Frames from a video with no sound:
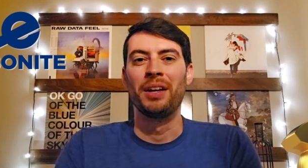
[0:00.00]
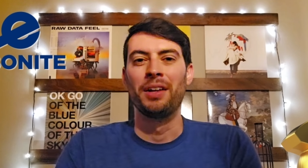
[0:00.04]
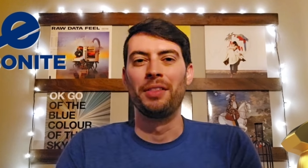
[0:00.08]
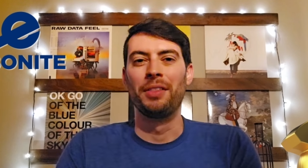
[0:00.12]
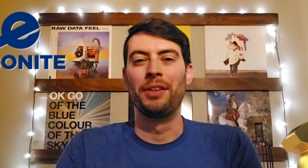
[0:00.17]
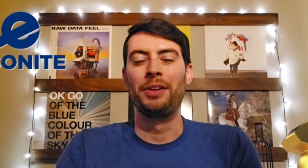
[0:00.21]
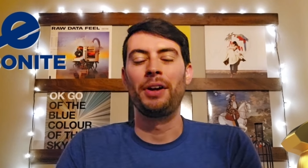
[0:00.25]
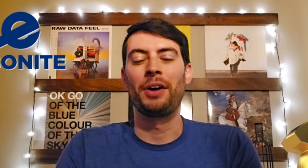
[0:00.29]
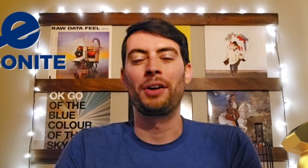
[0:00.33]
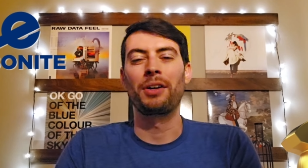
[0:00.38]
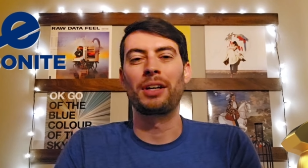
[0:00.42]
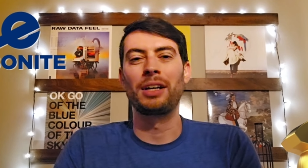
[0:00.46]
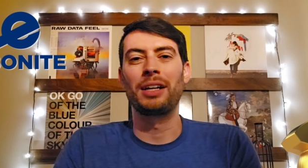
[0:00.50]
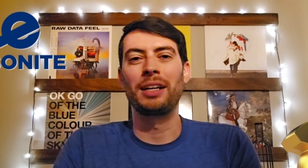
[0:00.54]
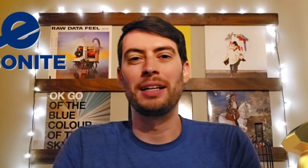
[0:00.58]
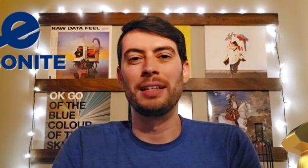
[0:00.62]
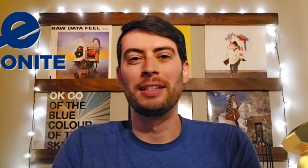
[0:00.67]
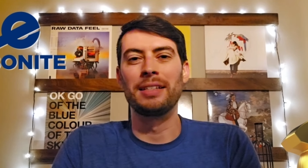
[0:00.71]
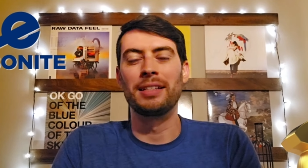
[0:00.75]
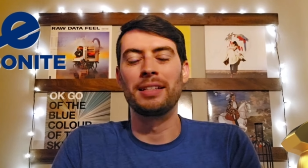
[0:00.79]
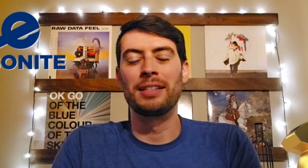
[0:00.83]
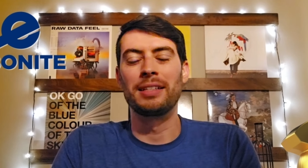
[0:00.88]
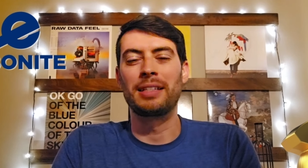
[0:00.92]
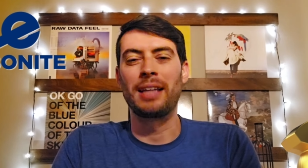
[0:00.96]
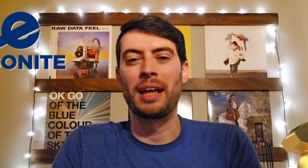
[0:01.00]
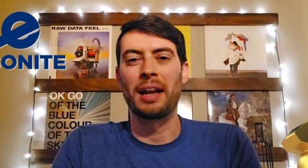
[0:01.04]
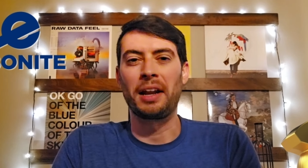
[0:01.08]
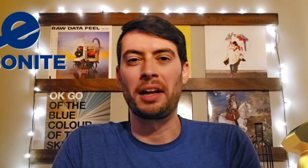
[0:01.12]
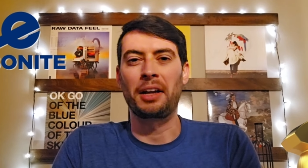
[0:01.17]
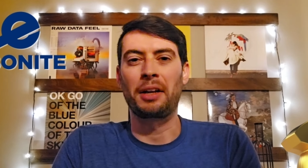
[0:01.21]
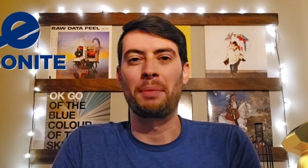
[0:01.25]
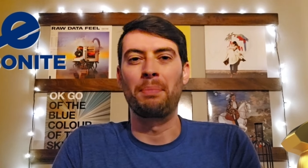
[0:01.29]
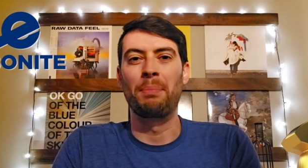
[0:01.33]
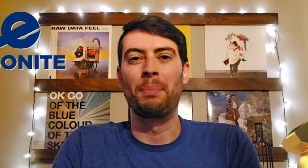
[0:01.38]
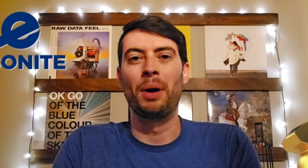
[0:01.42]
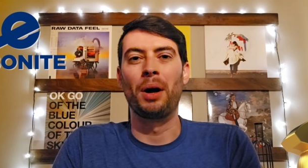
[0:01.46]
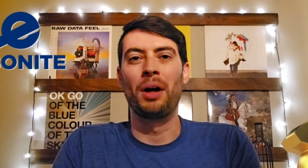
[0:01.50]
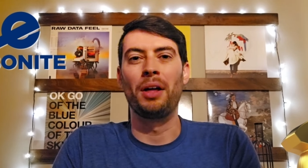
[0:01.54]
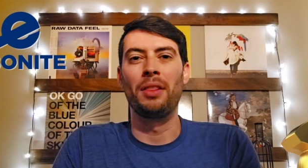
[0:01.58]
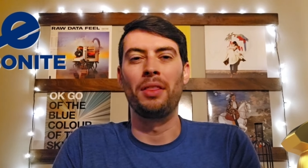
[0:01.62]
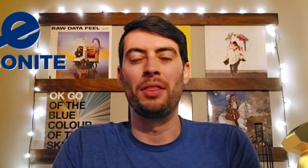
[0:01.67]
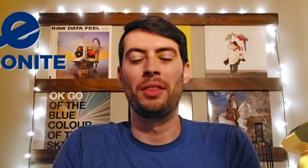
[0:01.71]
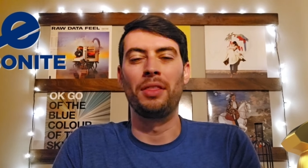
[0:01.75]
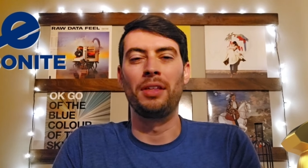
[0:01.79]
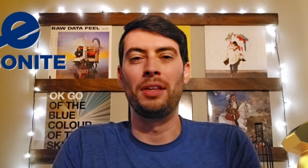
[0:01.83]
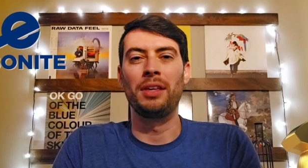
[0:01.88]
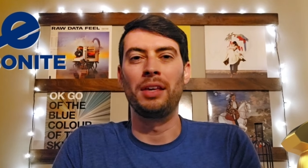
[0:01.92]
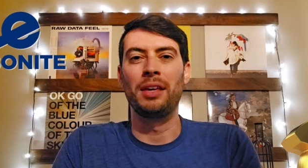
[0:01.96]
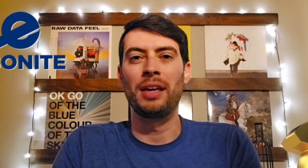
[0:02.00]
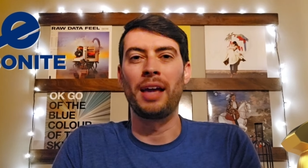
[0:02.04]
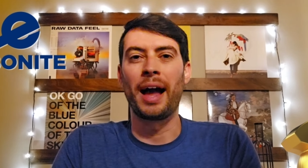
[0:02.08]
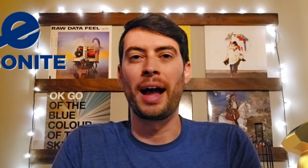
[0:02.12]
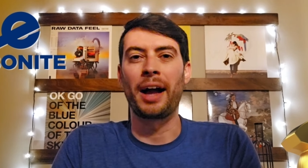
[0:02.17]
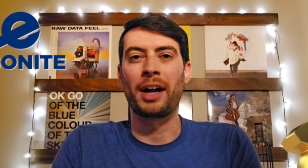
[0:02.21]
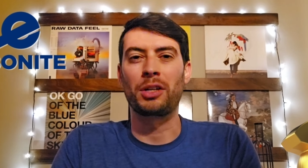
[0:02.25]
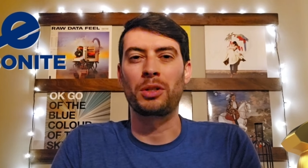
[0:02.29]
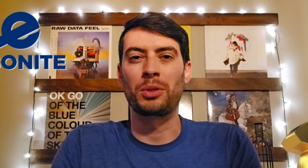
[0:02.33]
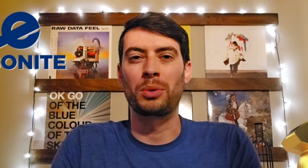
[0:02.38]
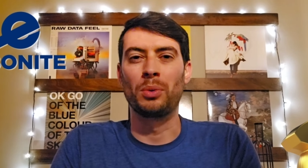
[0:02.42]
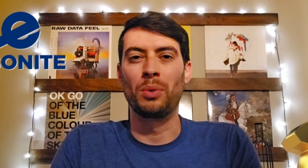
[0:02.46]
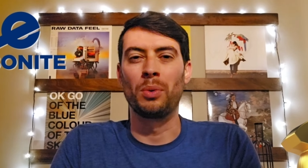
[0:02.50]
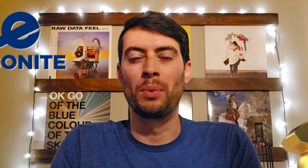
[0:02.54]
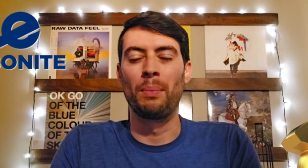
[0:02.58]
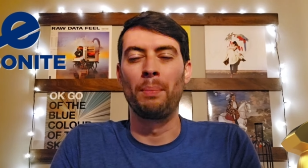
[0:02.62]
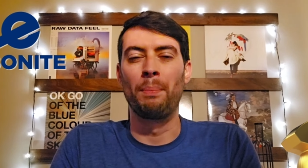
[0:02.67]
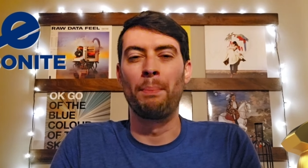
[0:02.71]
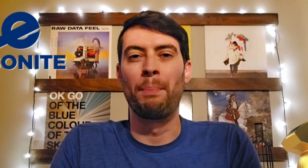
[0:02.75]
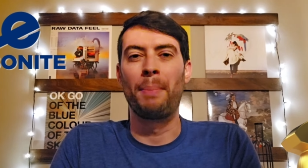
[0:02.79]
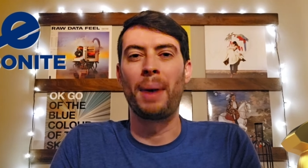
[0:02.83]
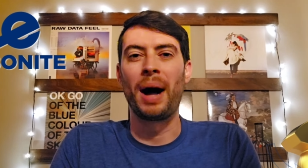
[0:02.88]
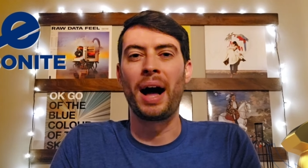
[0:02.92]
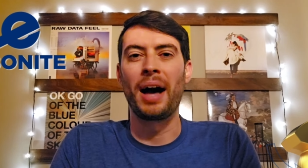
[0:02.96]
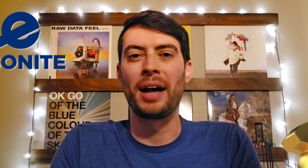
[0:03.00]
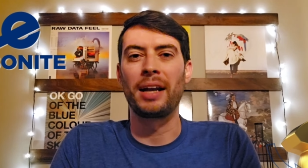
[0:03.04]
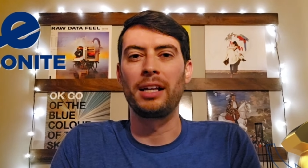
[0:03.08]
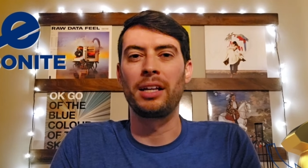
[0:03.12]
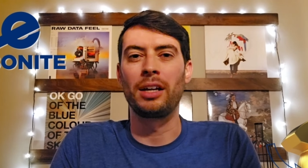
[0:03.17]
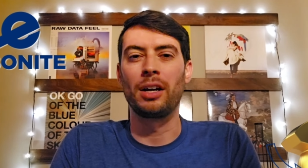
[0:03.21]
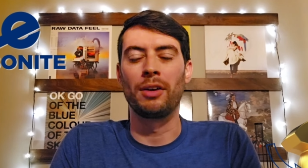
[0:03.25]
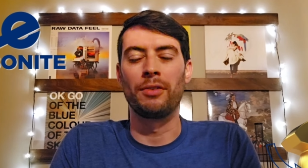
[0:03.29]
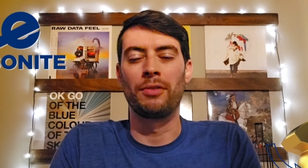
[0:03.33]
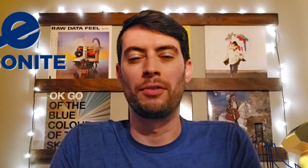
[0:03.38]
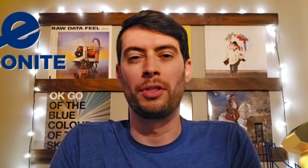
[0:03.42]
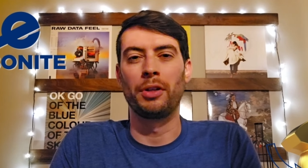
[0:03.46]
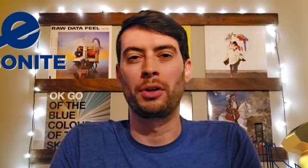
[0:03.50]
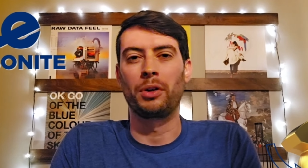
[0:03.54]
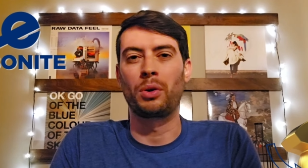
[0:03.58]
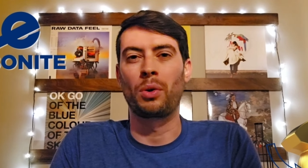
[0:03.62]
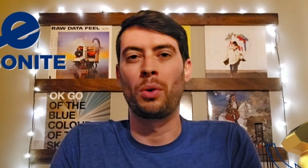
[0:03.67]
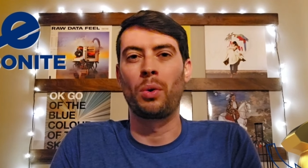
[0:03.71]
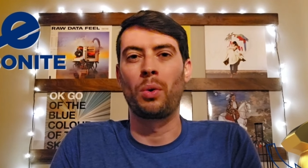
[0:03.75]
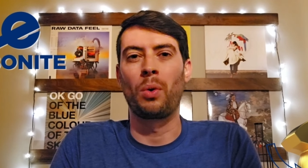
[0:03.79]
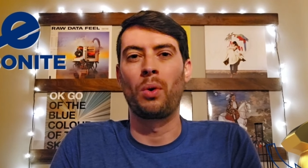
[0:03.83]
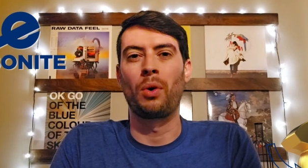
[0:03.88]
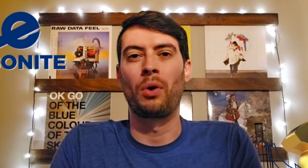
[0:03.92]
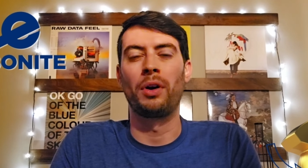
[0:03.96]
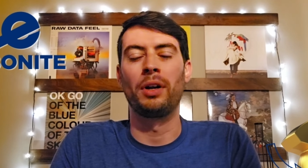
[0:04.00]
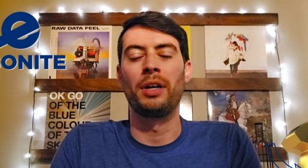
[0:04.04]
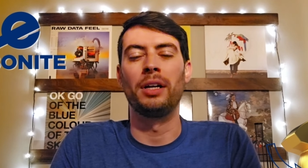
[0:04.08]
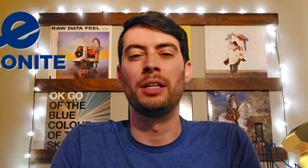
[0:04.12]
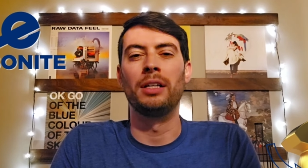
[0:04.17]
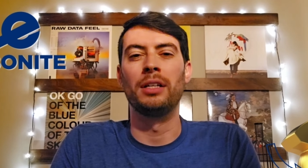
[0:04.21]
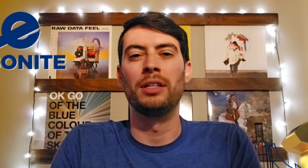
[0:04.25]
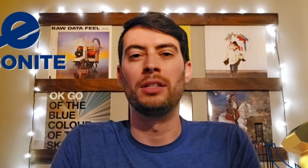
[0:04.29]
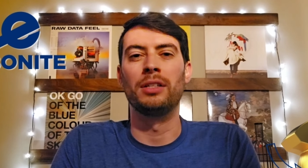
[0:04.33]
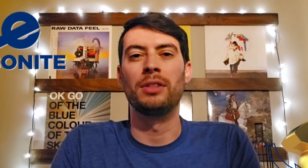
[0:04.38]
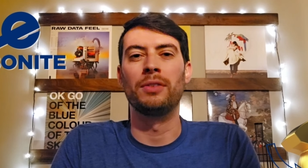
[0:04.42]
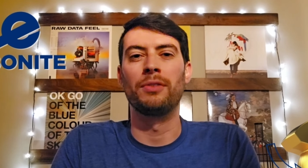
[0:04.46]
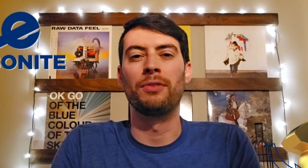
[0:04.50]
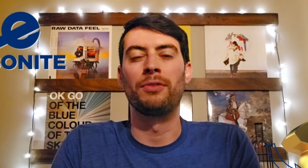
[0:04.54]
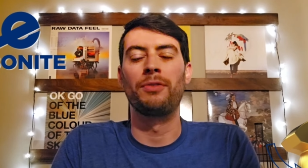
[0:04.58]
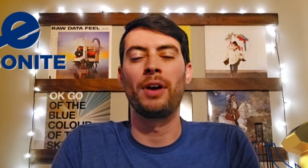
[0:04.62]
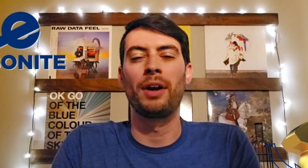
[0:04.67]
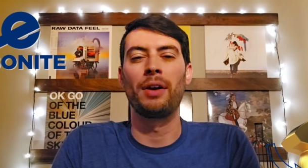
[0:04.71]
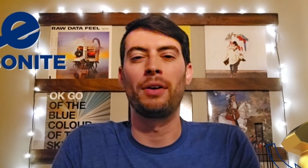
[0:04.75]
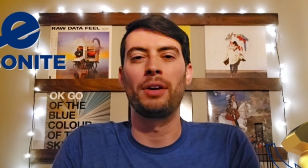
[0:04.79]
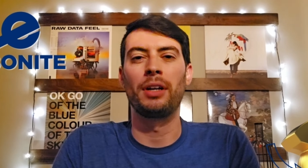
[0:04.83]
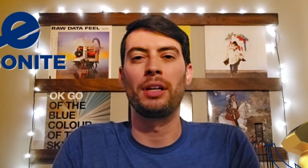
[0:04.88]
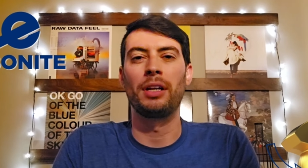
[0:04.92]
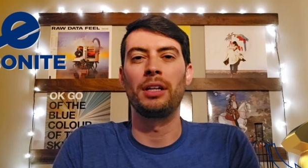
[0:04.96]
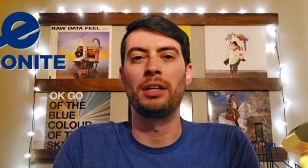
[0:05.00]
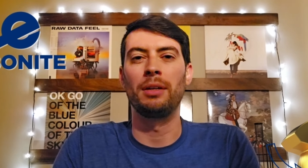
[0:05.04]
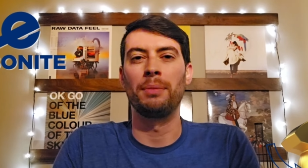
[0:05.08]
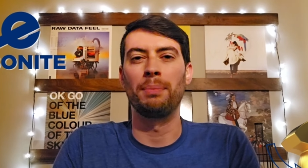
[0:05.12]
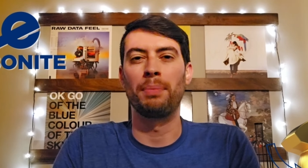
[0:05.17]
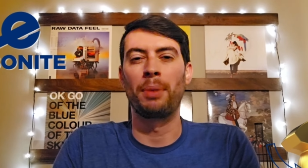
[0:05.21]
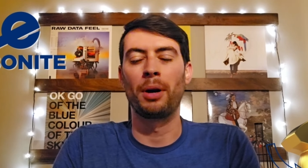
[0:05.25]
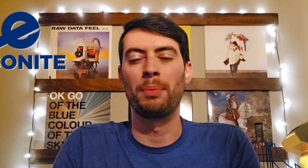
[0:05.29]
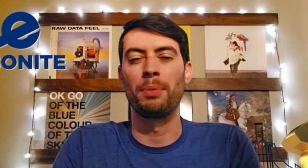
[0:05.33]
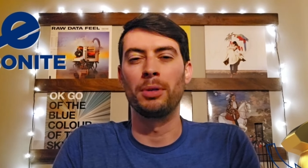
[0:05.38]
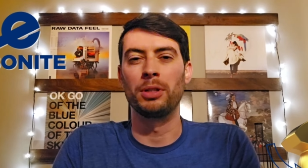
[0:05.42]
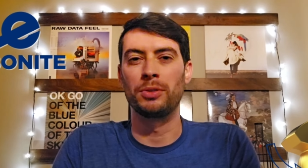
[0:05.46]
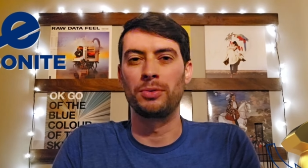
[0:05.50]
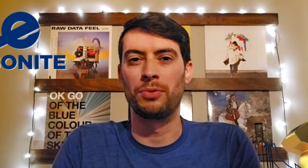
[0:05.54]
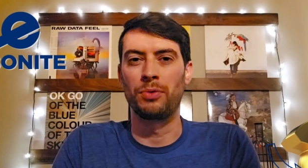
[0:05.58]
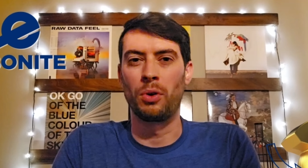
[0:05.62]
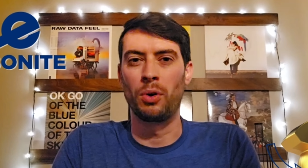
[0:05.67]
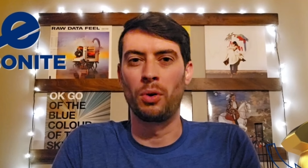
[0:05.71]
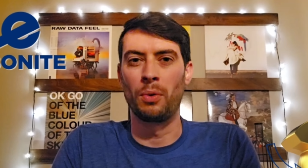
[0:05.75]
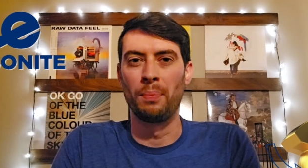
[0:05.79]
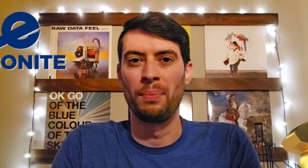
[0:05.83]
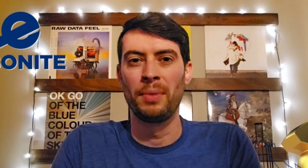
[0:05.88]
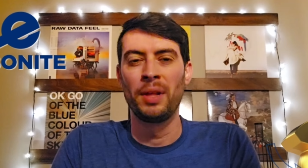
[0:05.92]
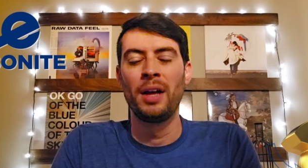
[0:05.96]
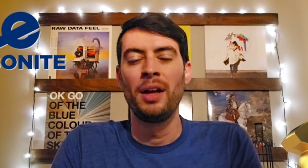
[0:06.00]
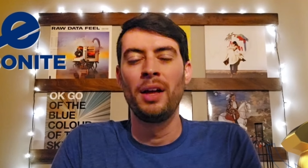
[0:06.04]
The target is aesthetic, but the actual body of the core is very purposeful.